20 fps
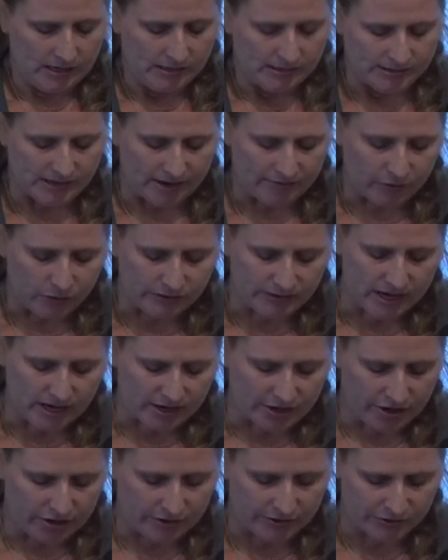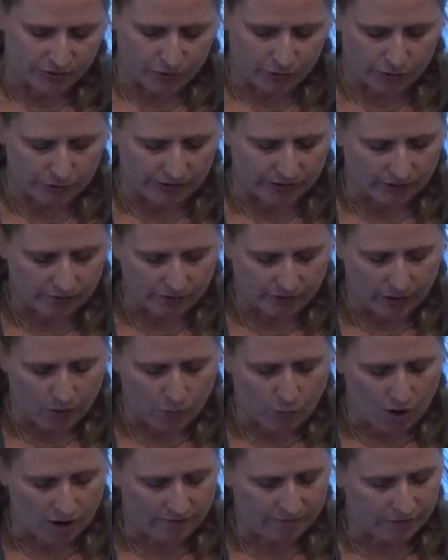Several secondary schools,
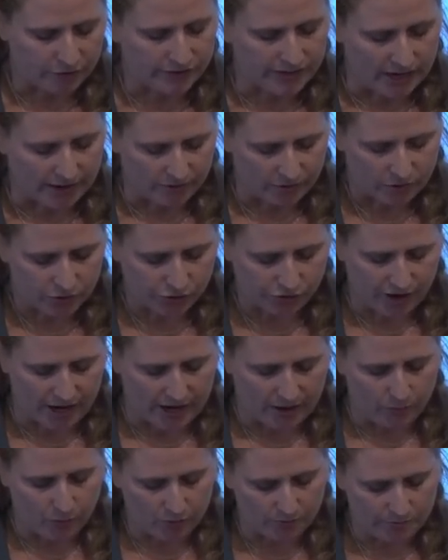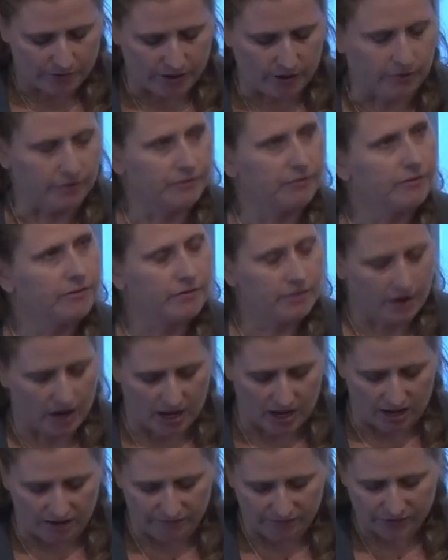including one for technical training, were built,
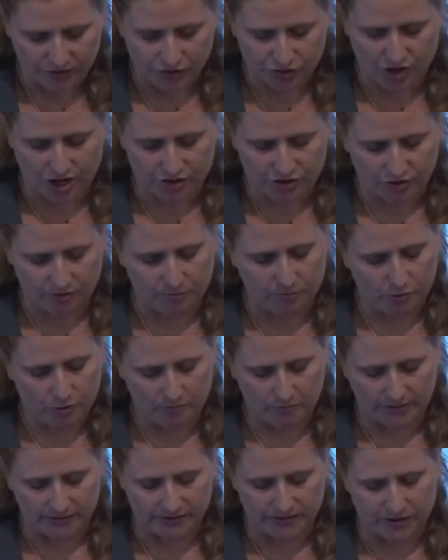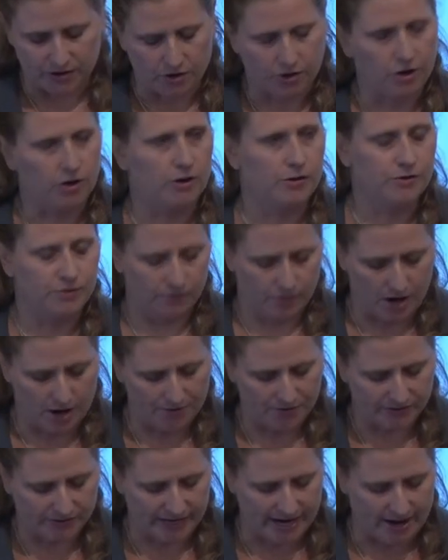and infrastructure improvements occurred
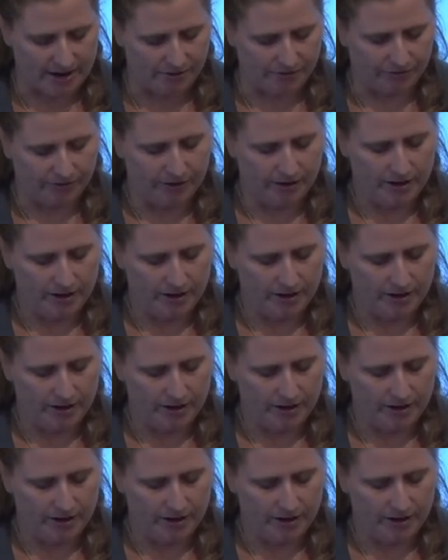throughout the town,